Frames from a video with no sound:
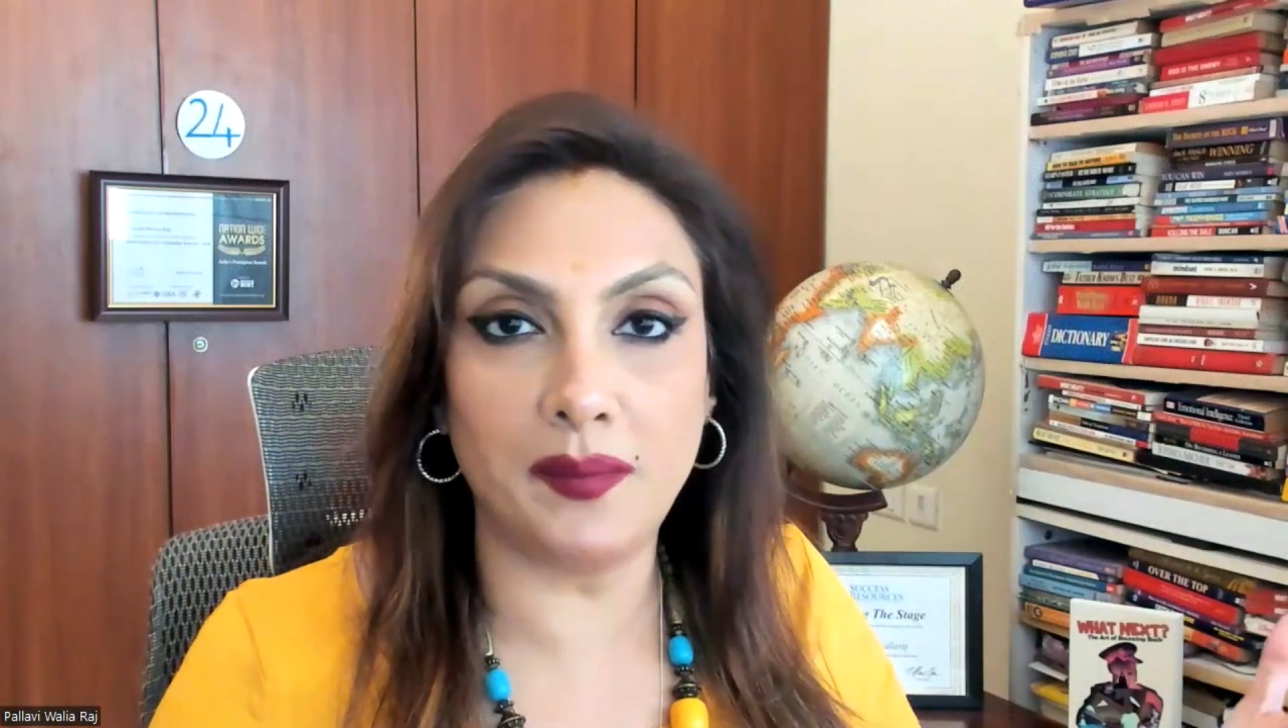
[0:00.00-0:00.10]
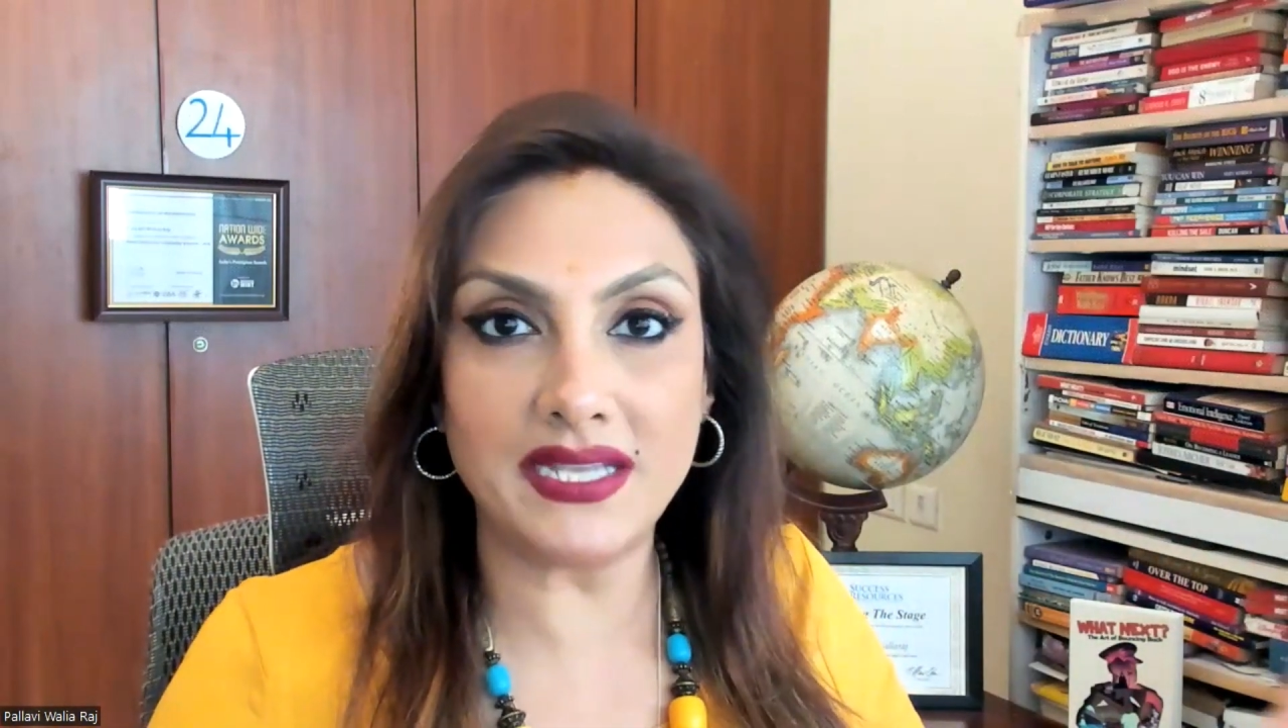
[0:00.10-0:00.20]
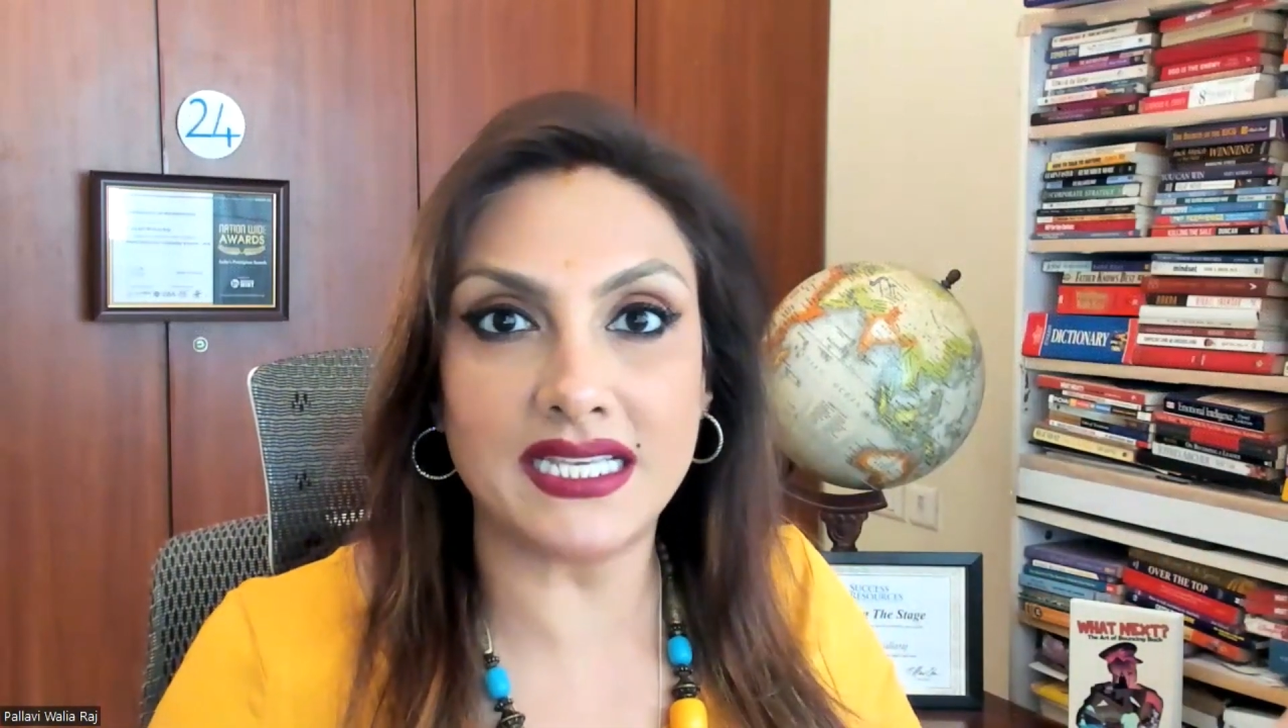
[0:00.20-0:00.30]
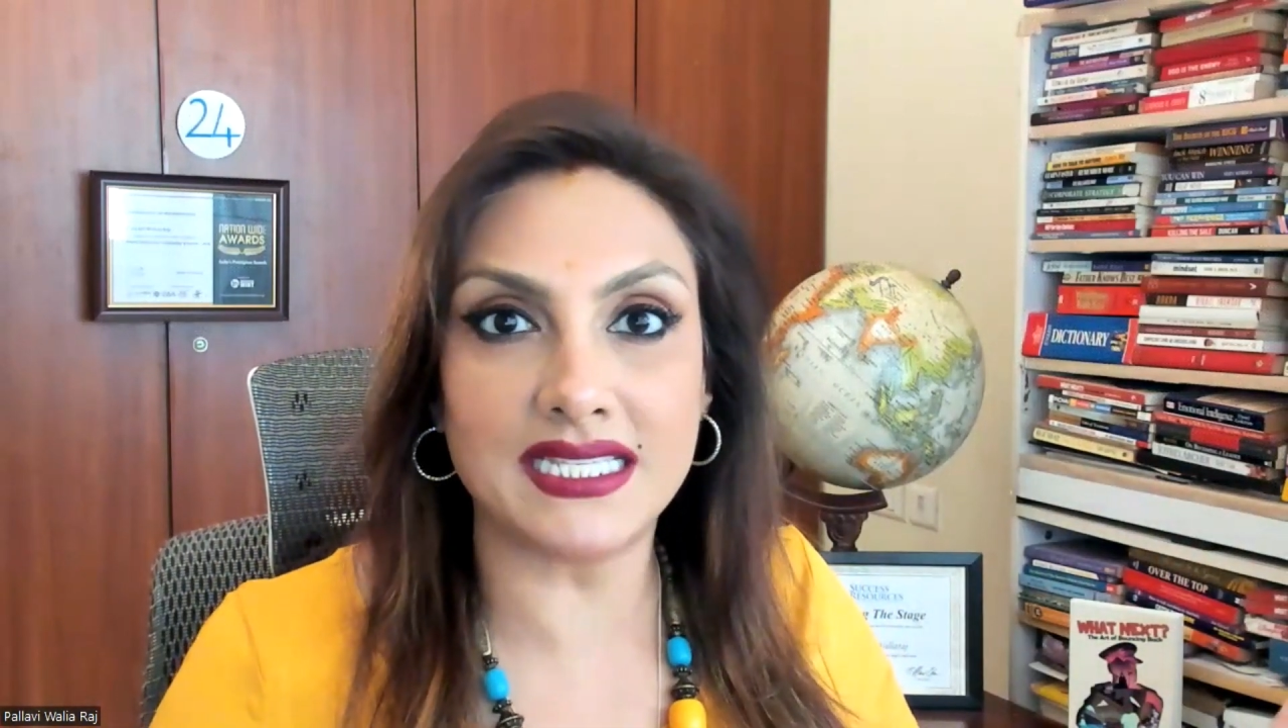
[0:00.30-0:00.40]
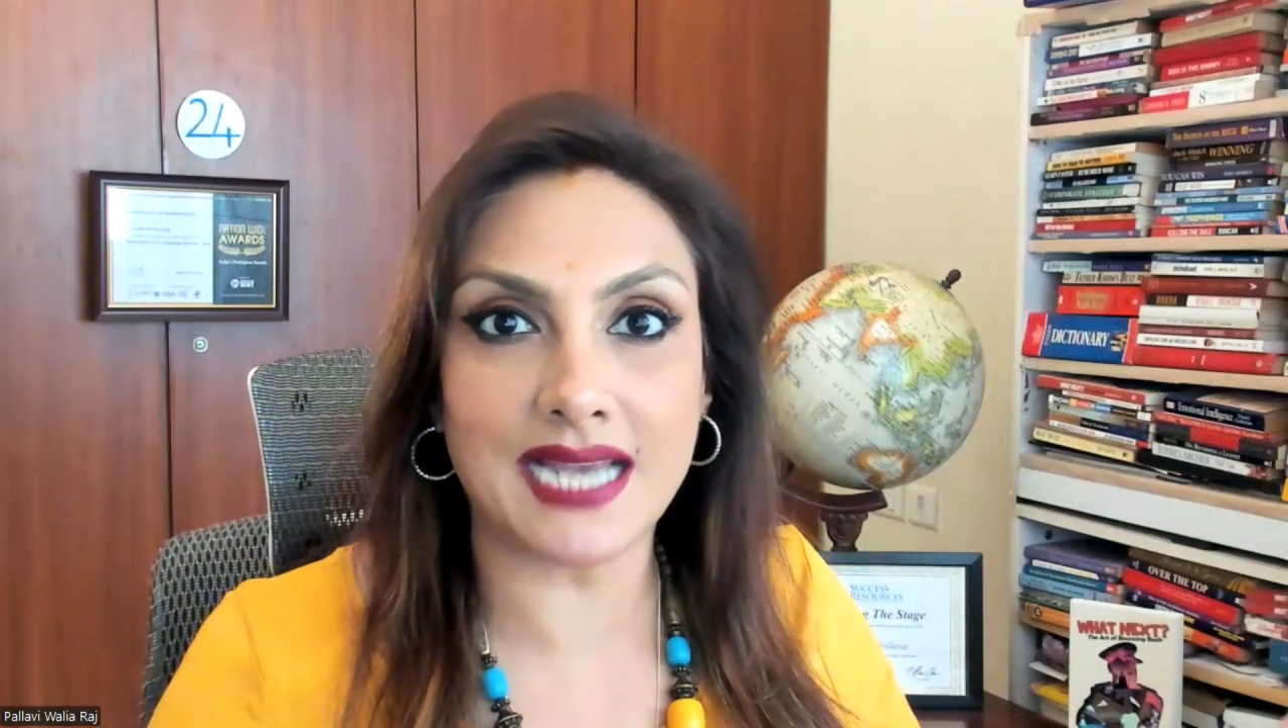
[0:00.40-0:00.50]

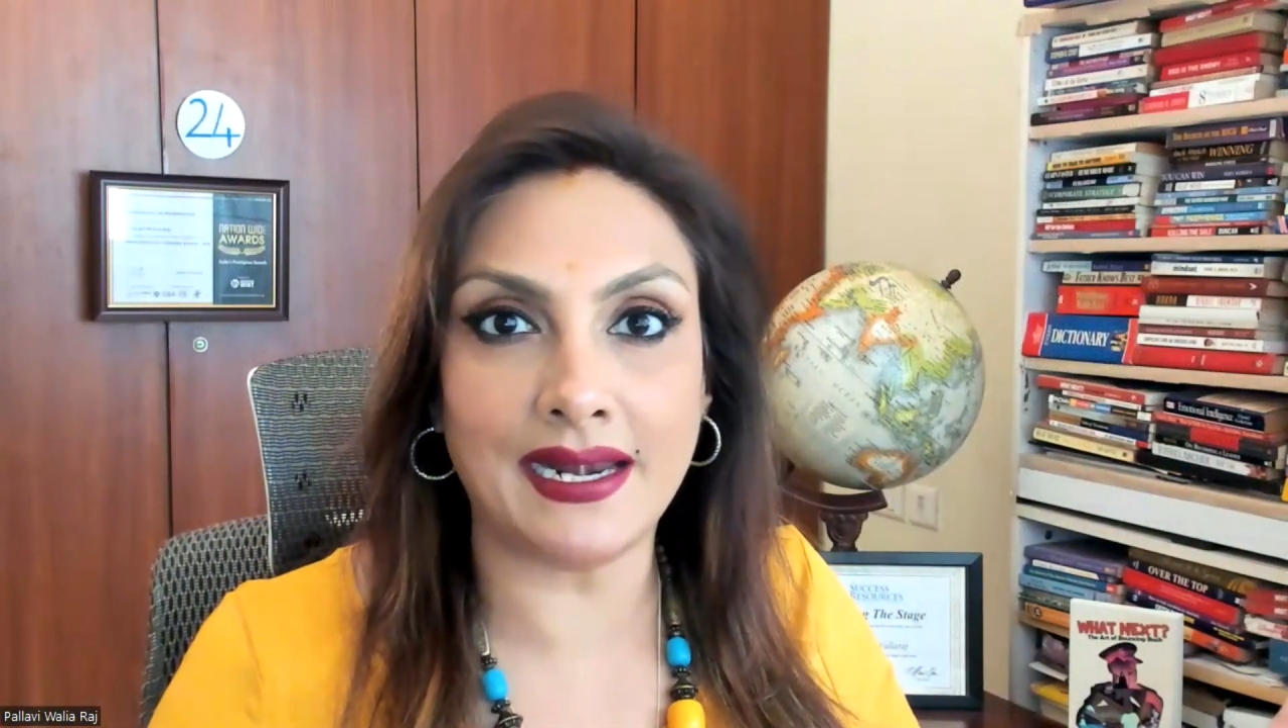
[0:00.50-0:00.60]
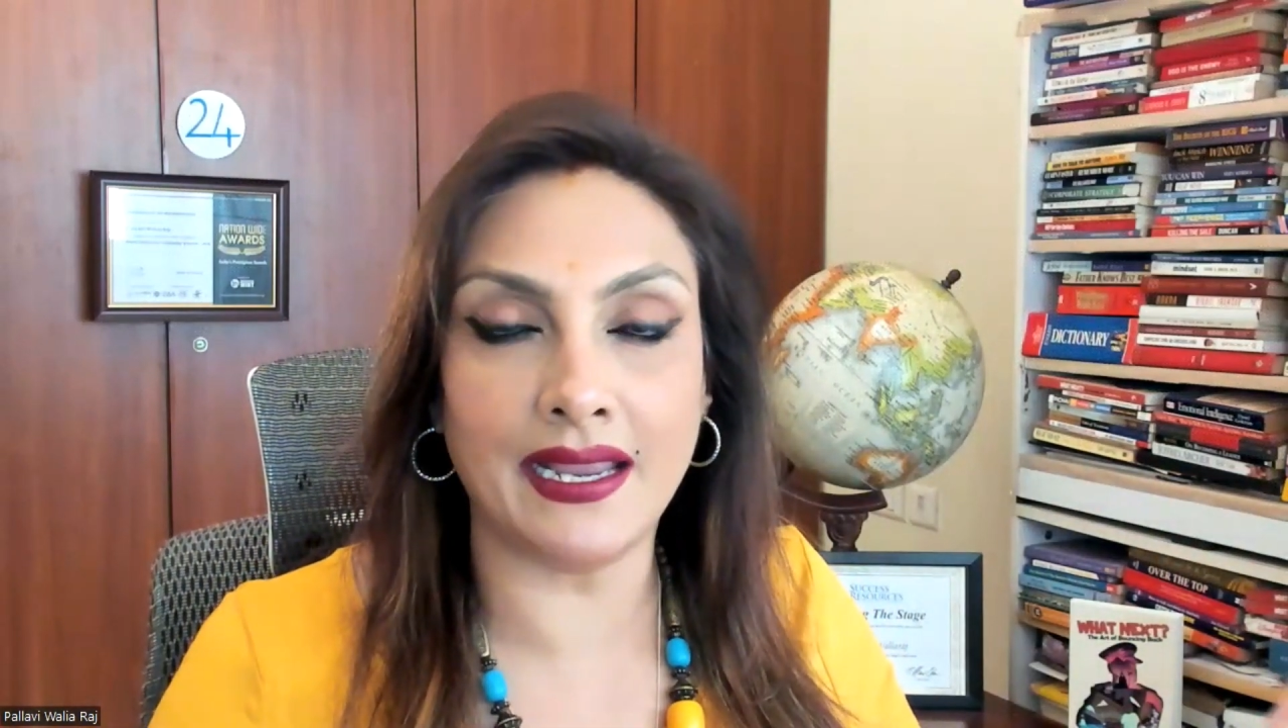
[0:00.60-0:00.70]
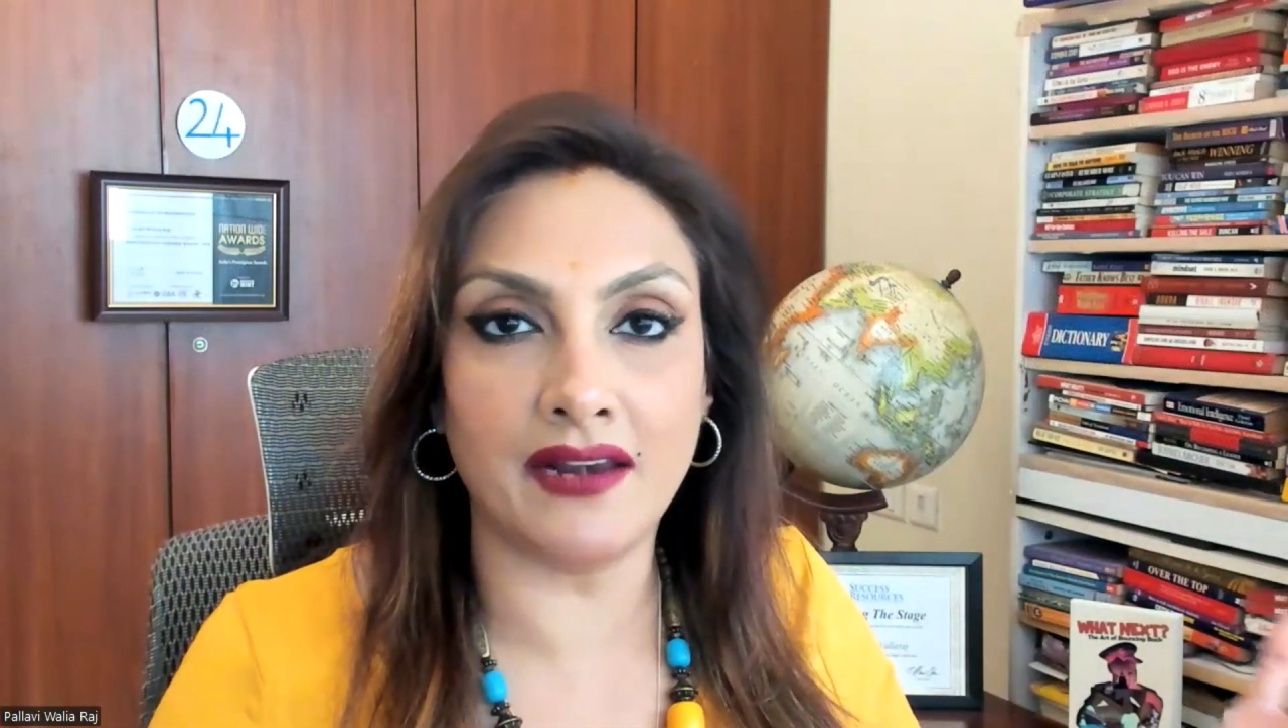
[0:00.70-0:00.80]
pieces standing